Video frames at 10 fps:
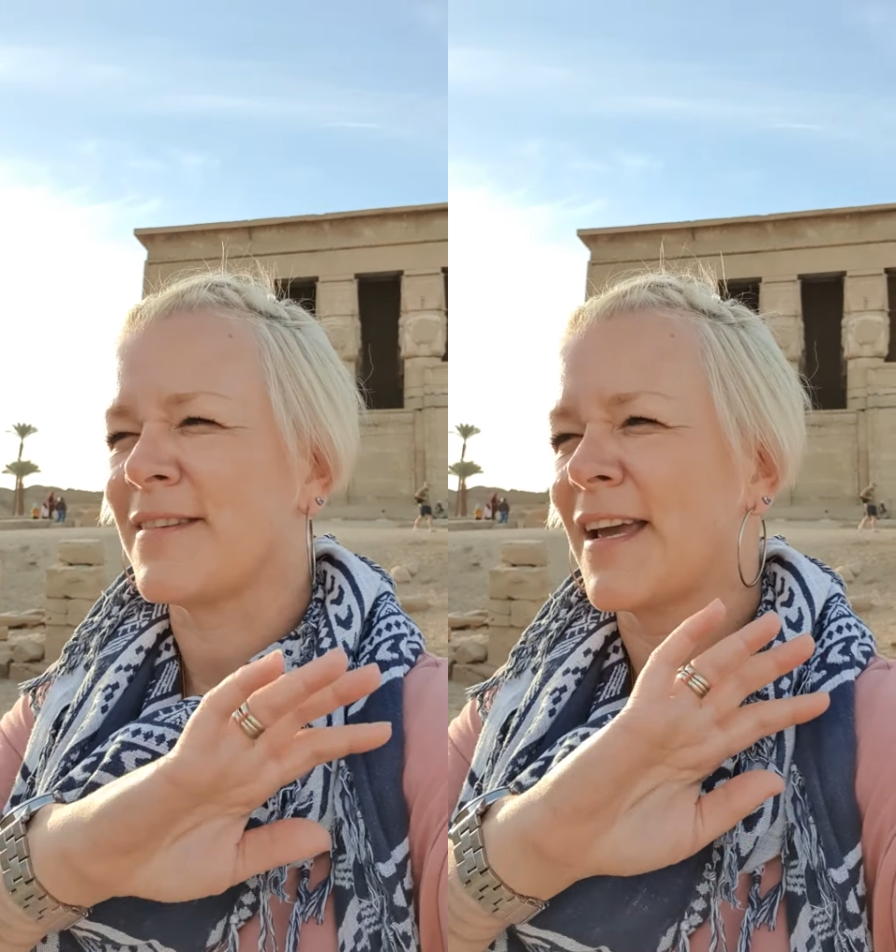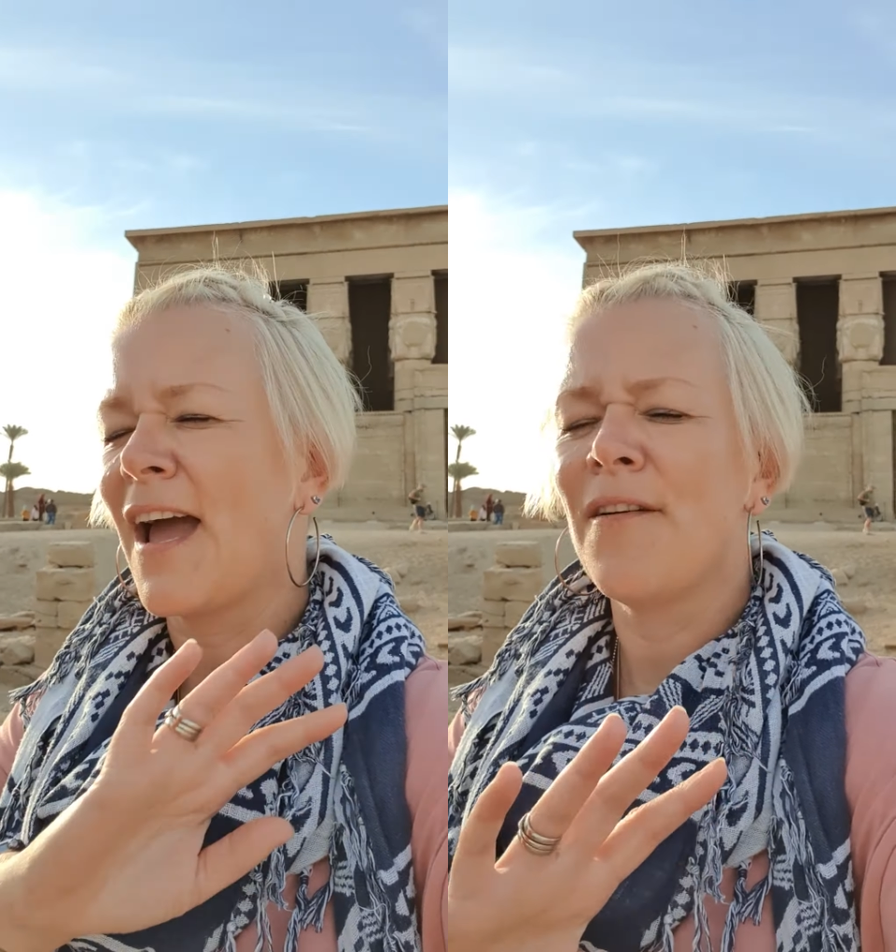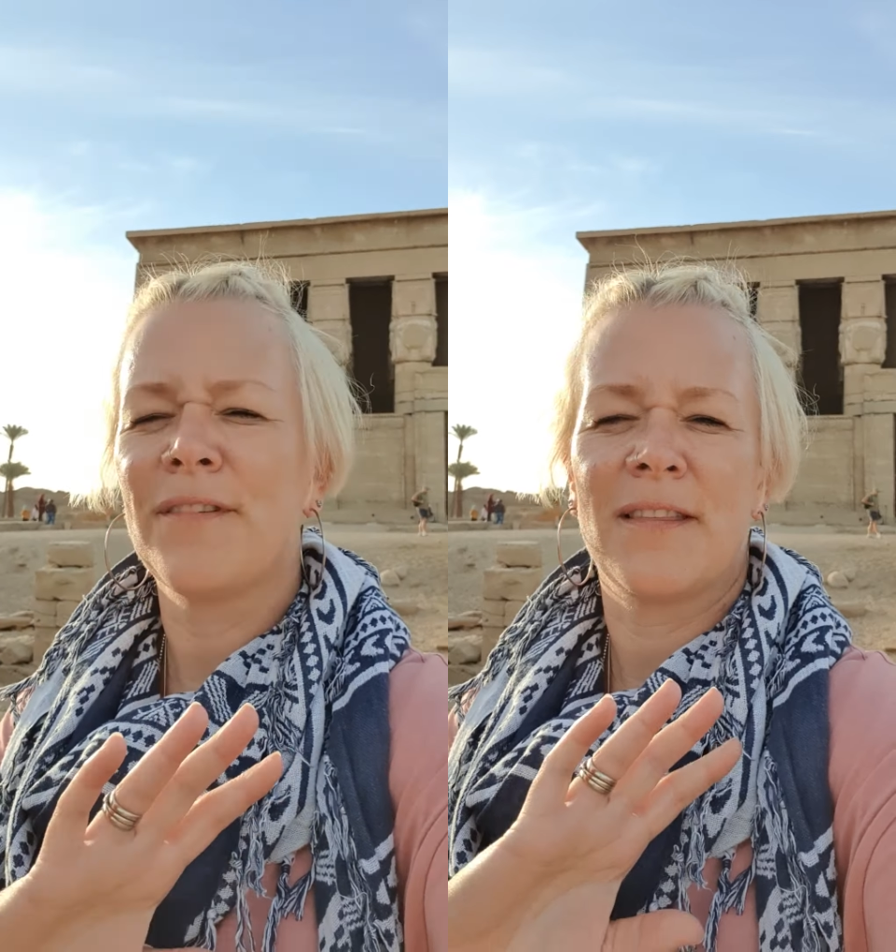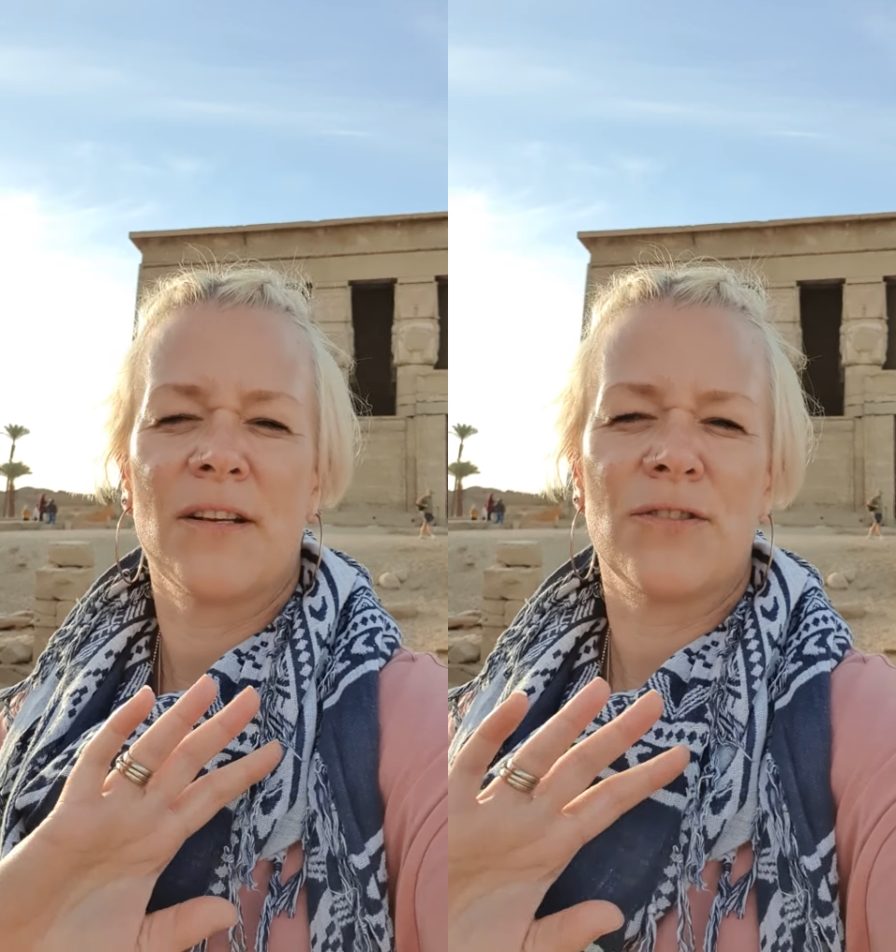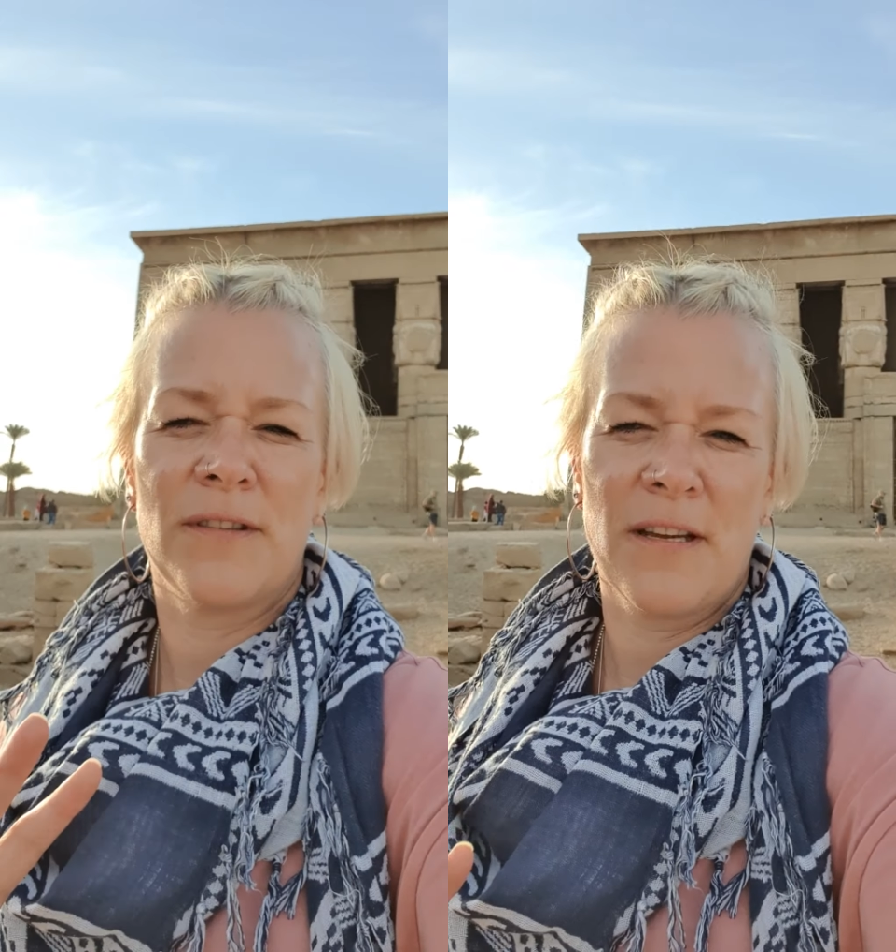Take
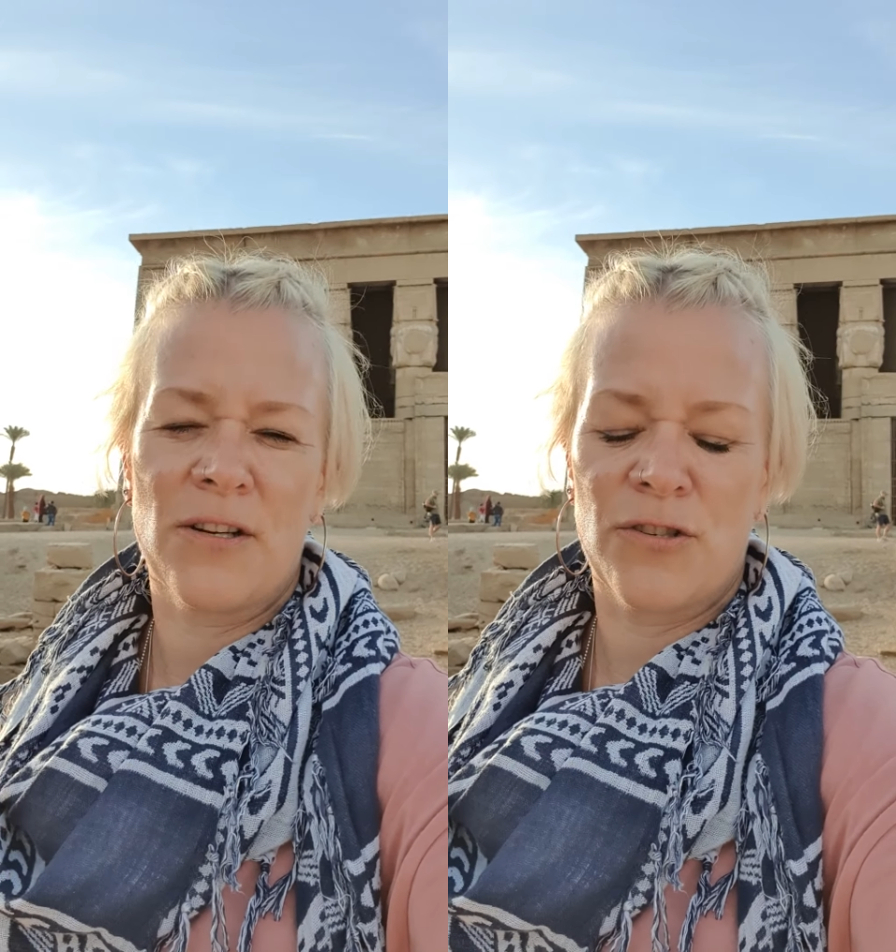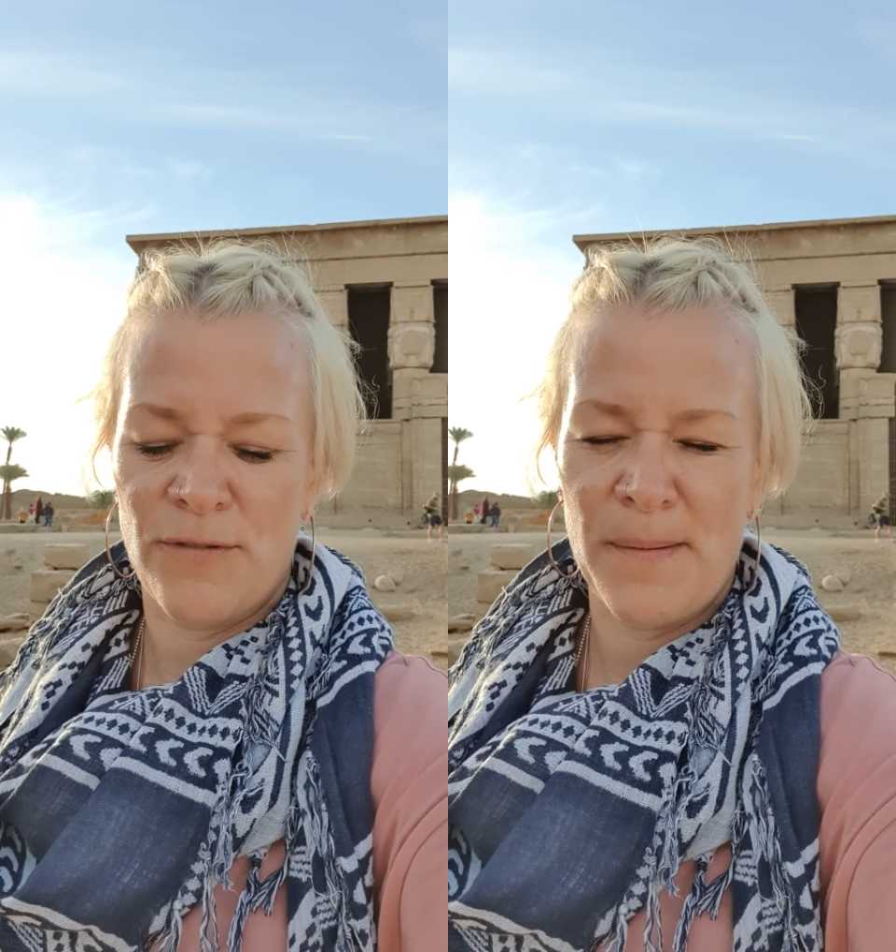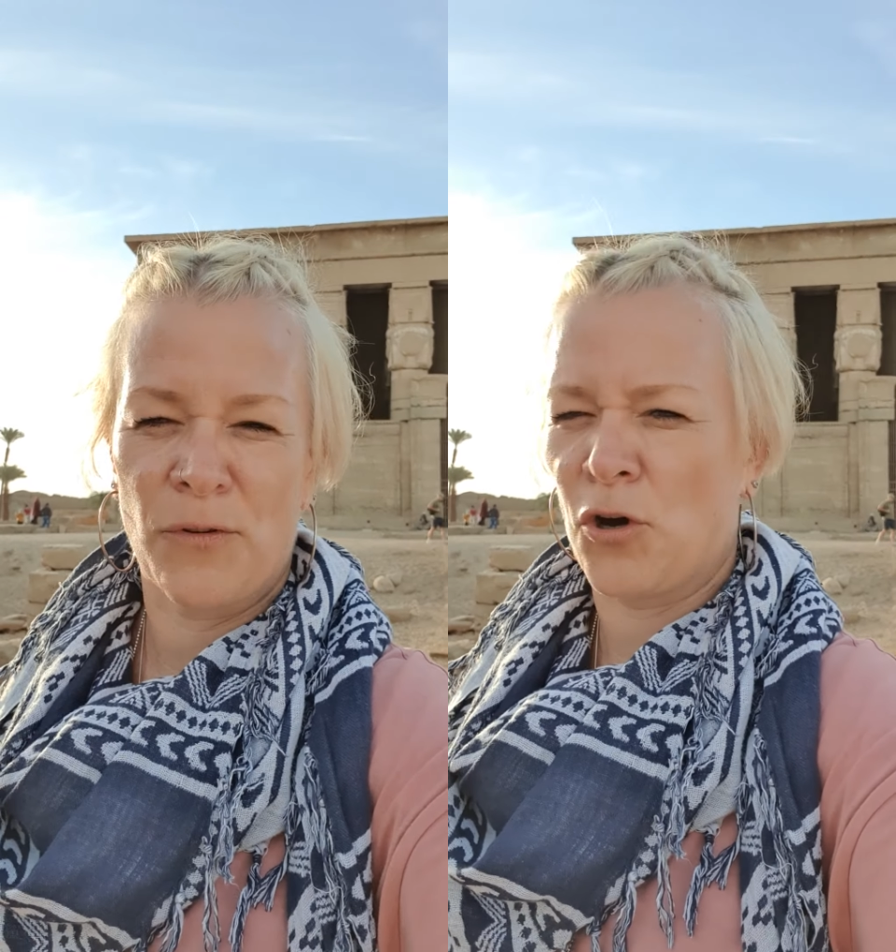everything to the extreme.